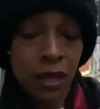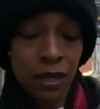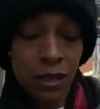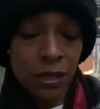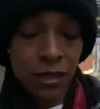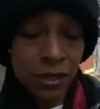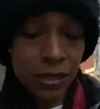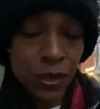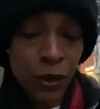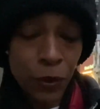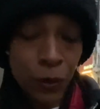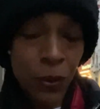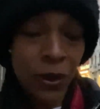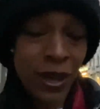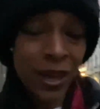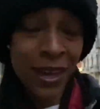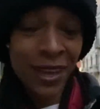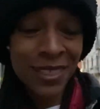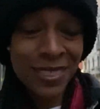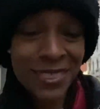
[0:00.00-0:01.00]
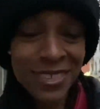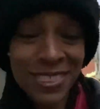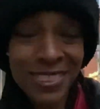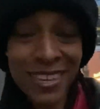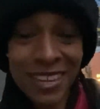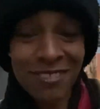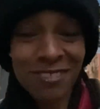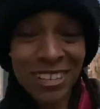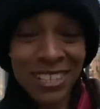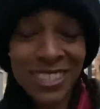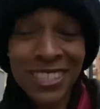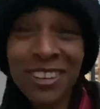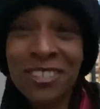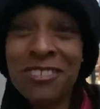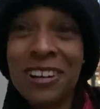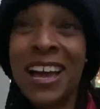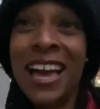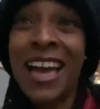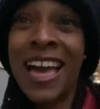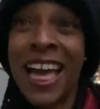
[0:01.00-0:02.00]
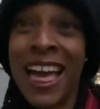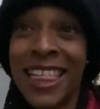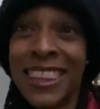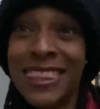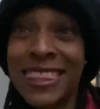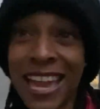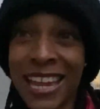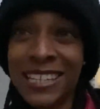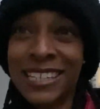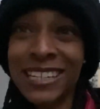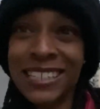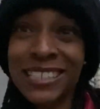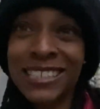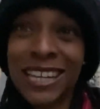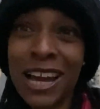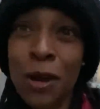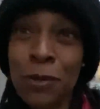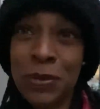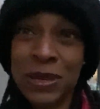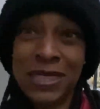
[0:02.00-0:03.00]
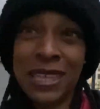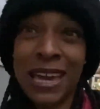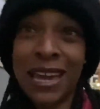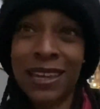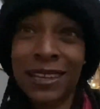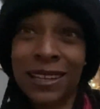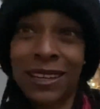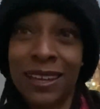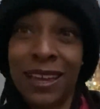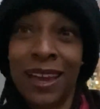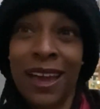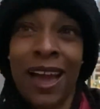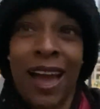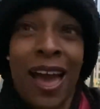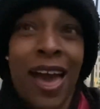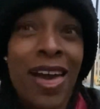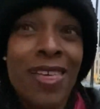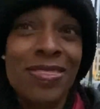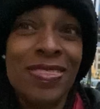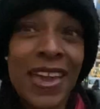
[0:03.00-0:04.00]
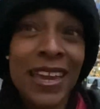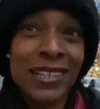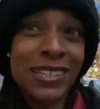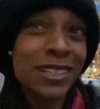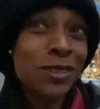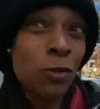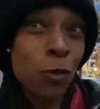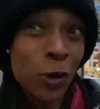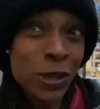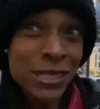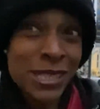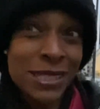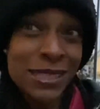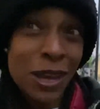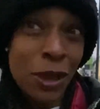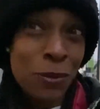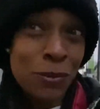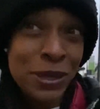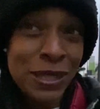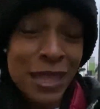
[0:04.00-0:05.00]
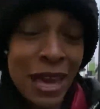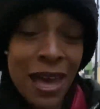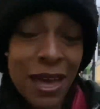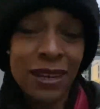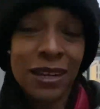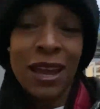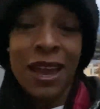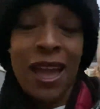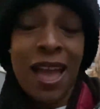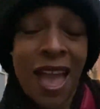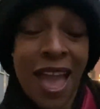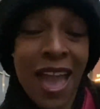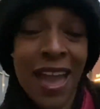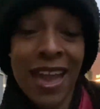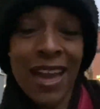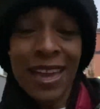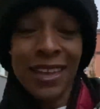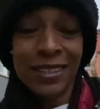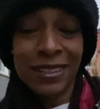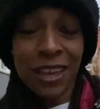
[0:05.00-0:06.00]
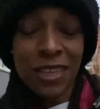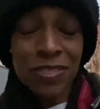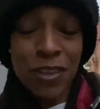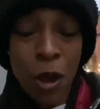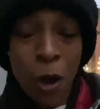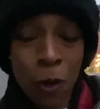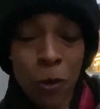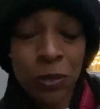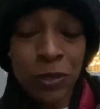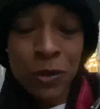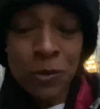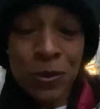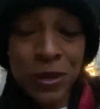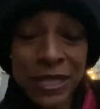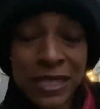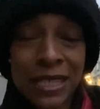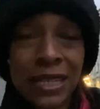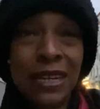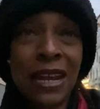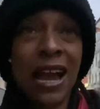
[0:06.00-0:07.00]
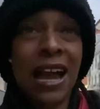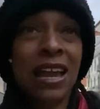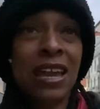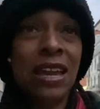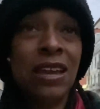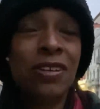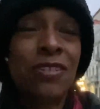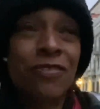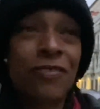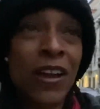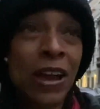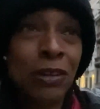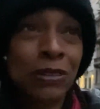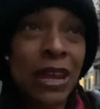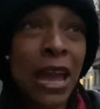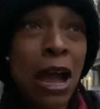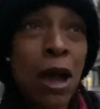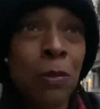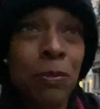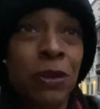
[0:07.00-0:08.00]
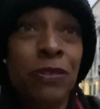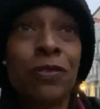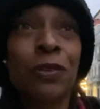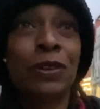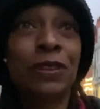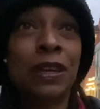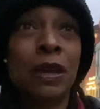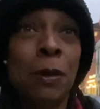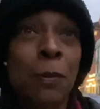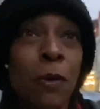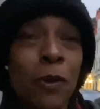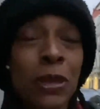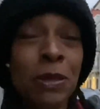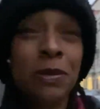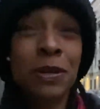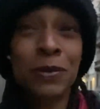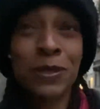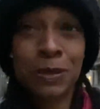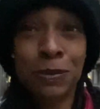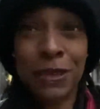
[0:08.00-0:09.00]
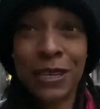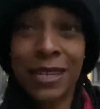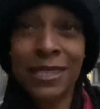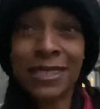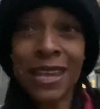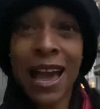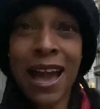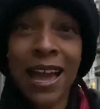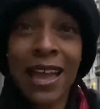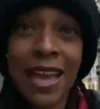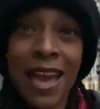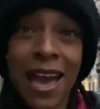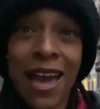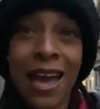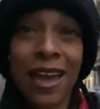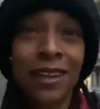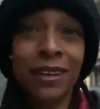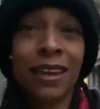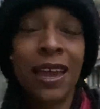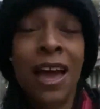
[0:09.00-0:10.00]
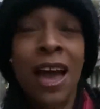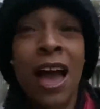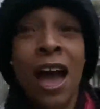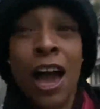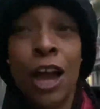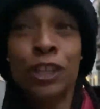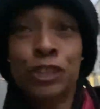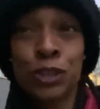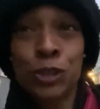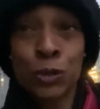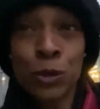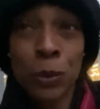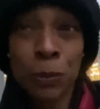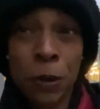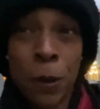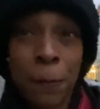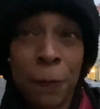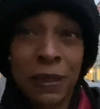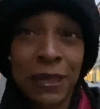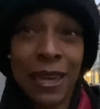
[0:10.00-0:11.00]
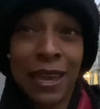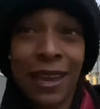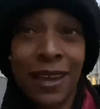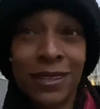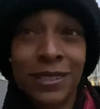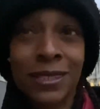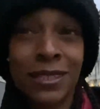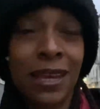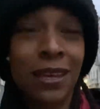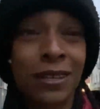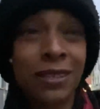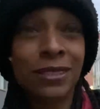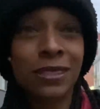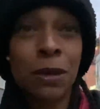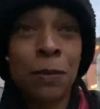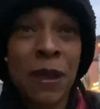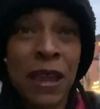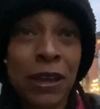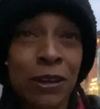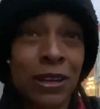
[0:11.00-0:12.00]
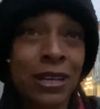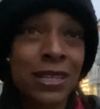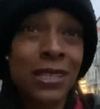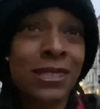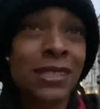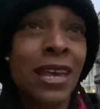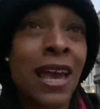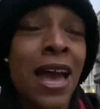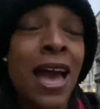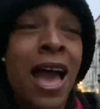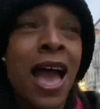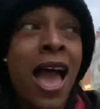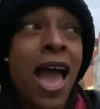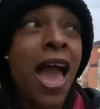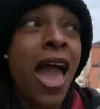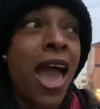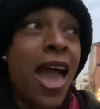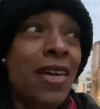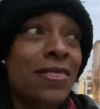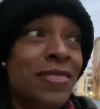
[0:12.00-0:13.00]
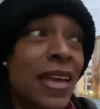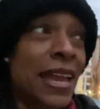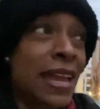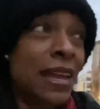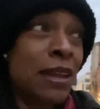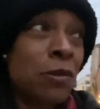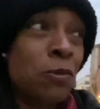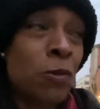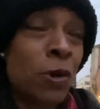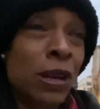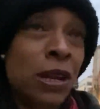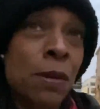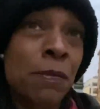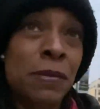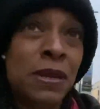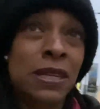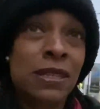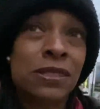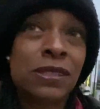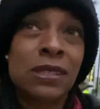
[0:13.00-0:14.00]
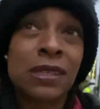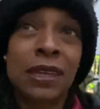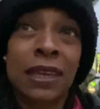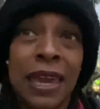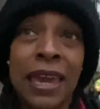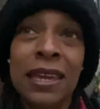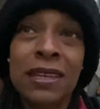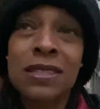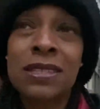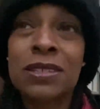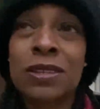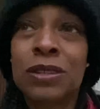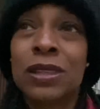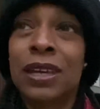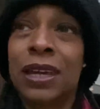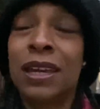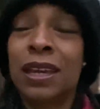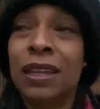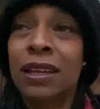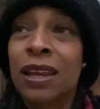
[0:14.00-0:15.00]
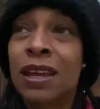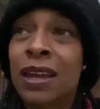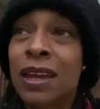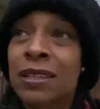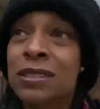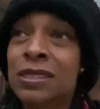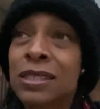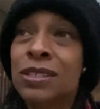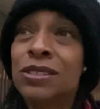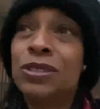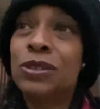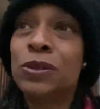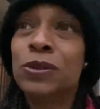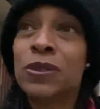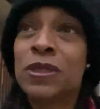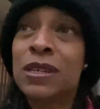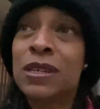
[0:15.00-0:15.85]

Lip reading: So the thing was though, they didn't tell me that. They didn't want to tell me that. And the only reason I found out before the appointment was because I had a trip planned to Paris, and they wanted me to cancel it to do